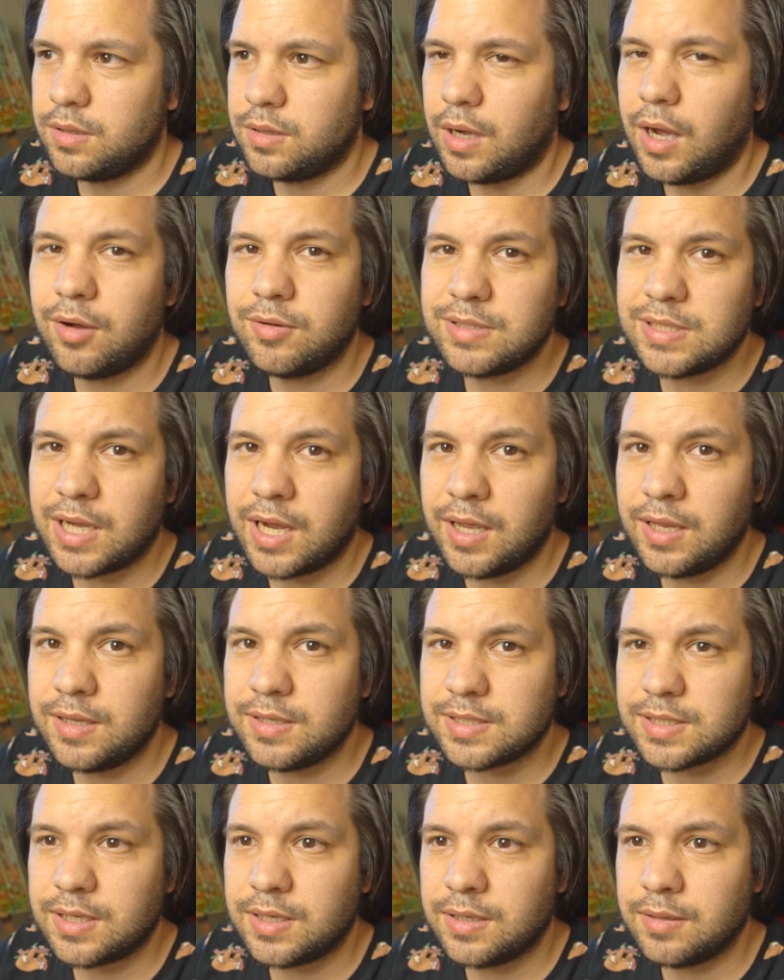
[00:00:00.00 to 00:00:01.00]
outside
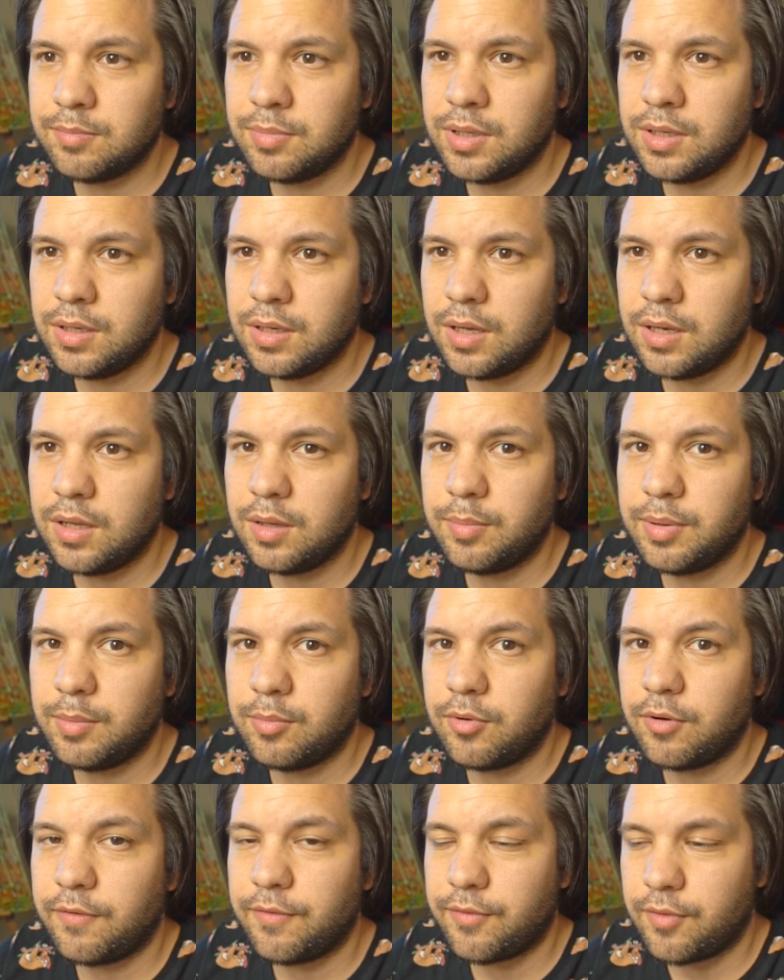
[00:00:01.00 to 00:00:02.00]
is gonna be a little bit
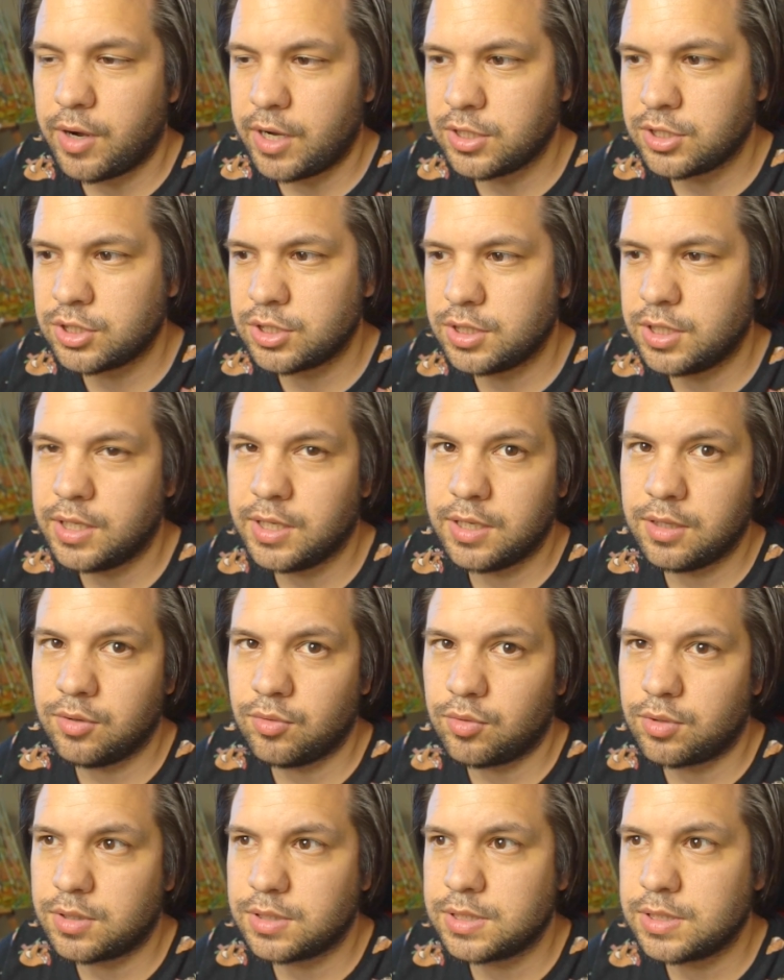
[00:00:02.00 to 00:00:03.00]
more fresh than
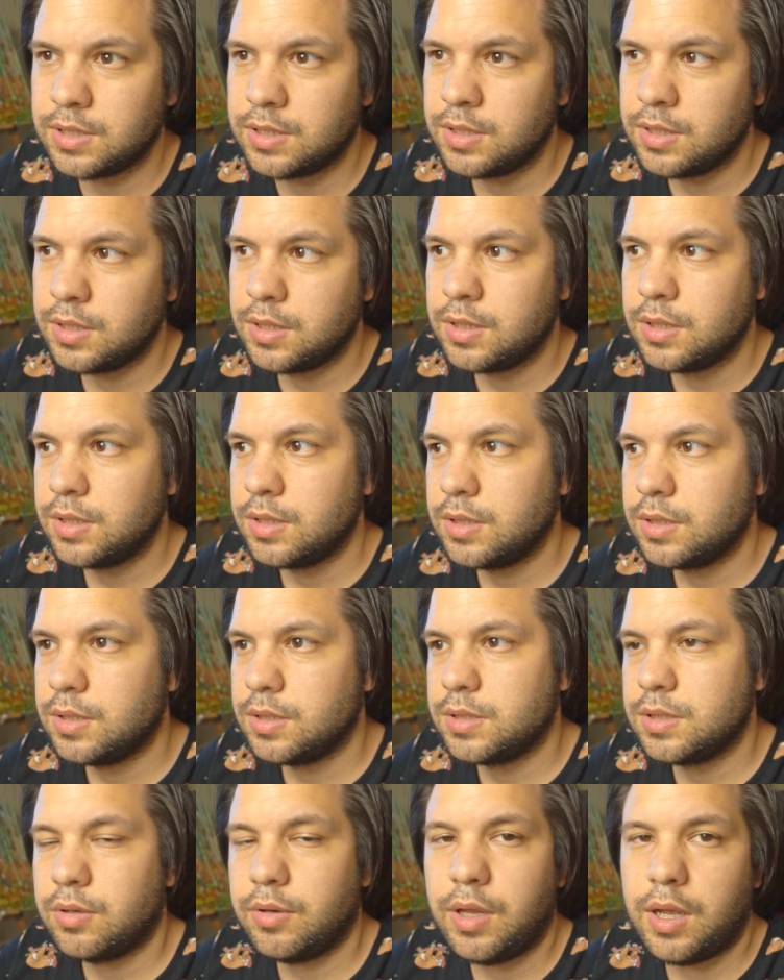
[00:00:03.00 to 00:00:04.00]
indoors.
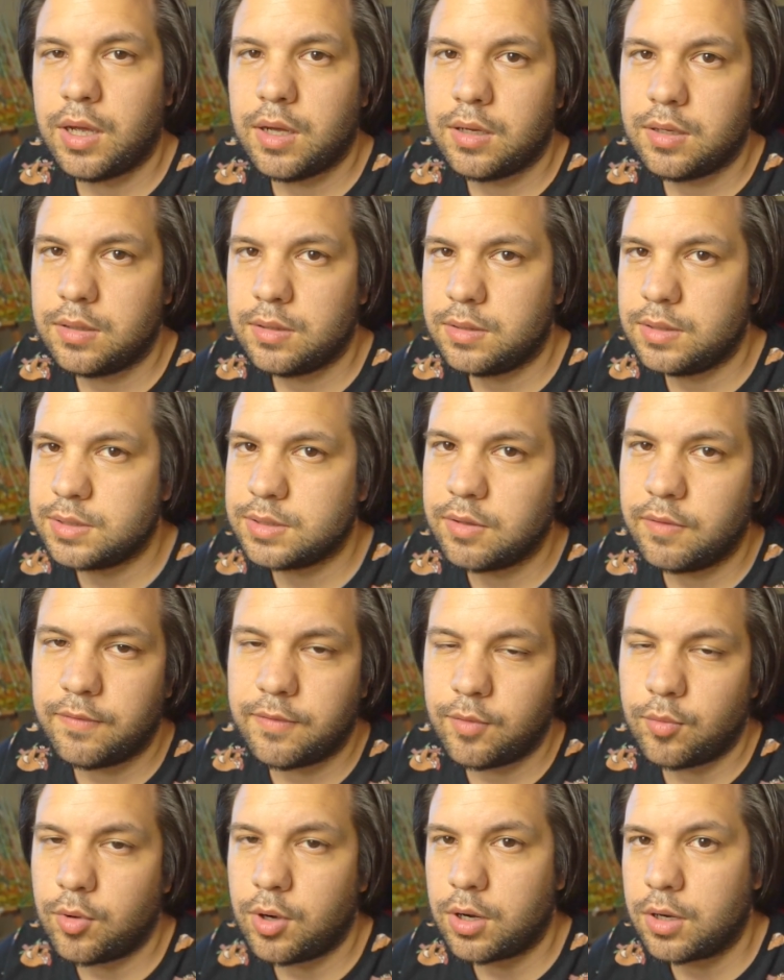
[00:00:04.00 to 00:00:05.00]
So yeah, let's go
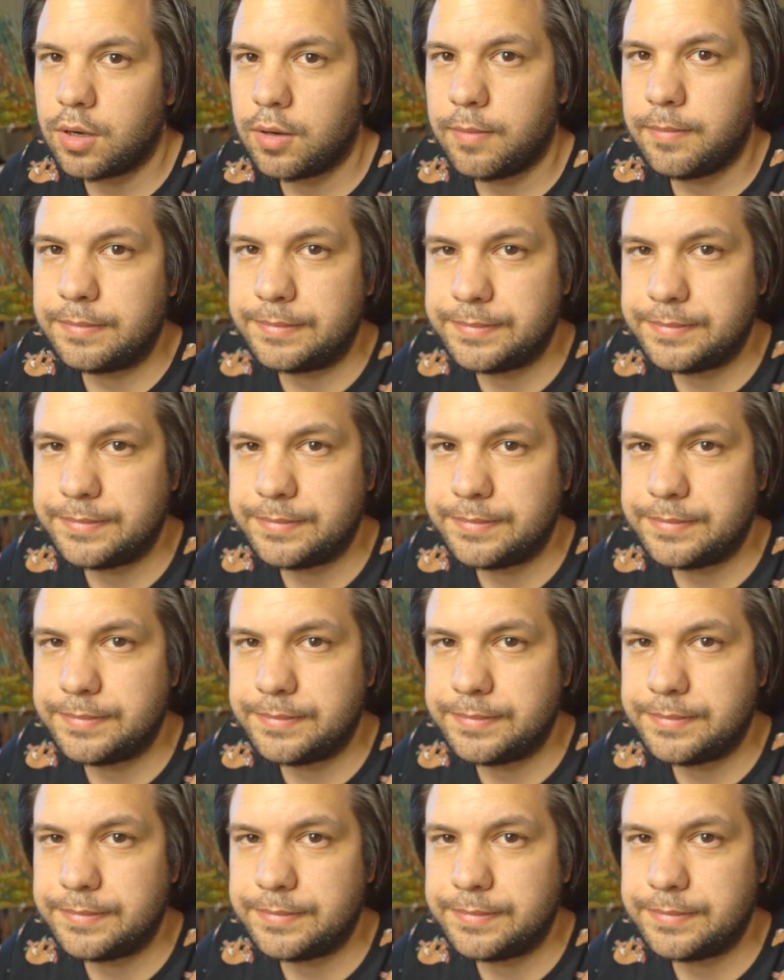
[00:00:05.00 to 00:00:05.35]
for a walk.